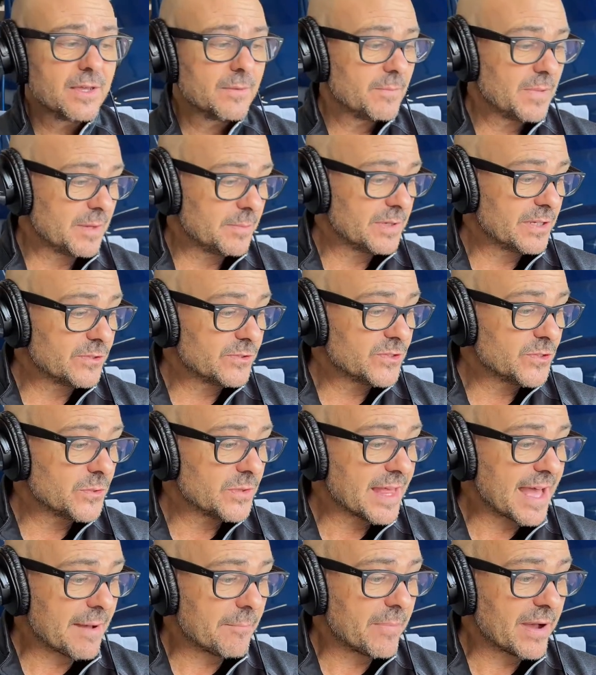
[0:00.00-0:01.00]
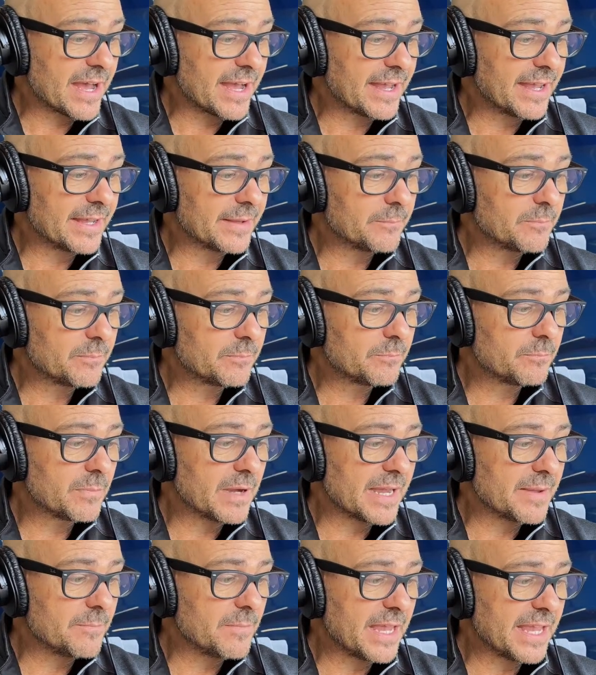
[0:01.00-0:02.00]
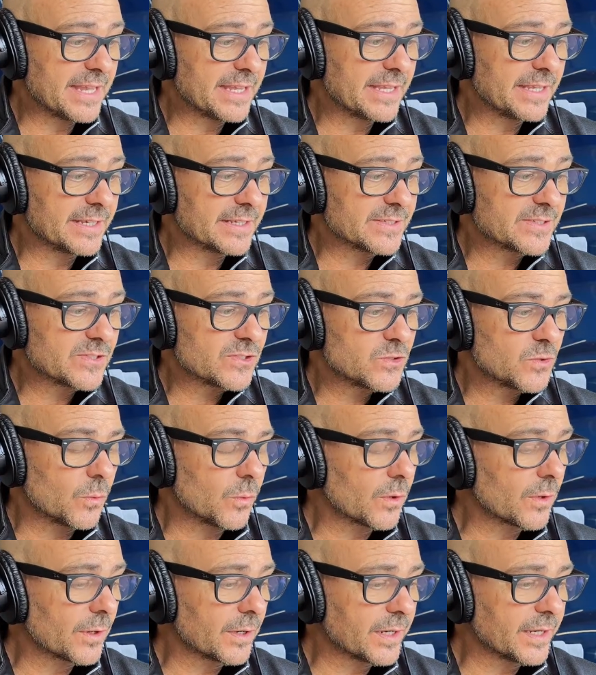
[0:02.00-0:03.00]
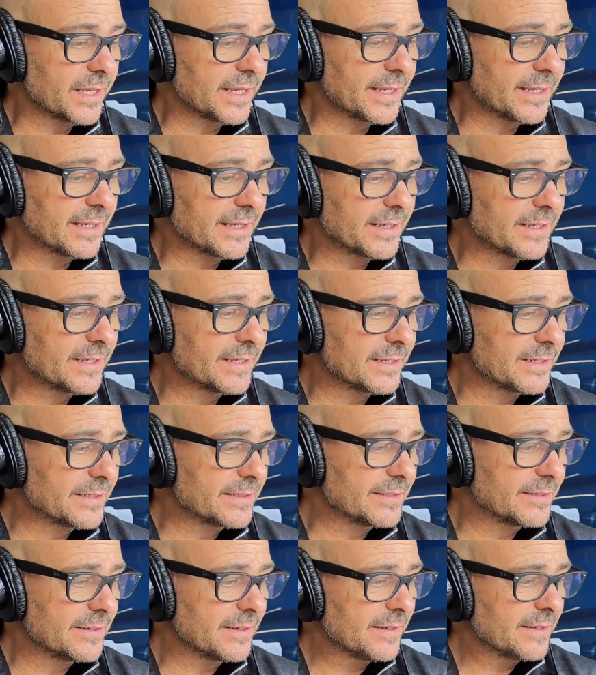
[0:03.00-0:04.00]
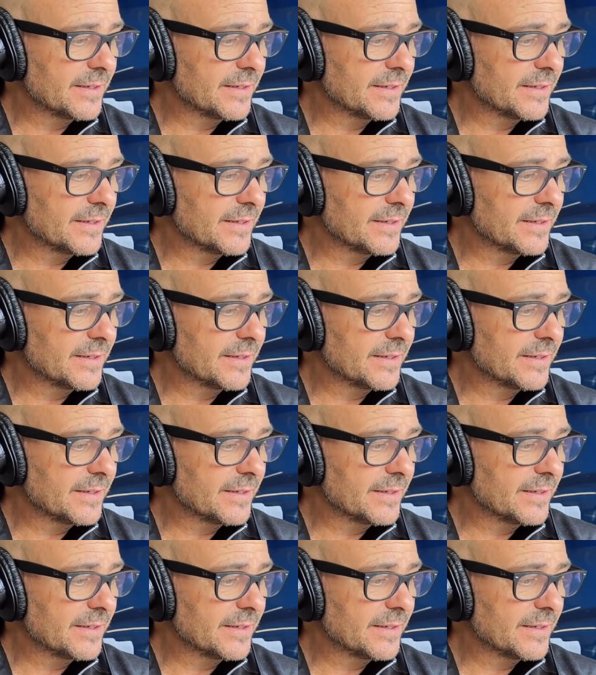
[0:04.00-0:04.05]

Maybe you do that by making a story and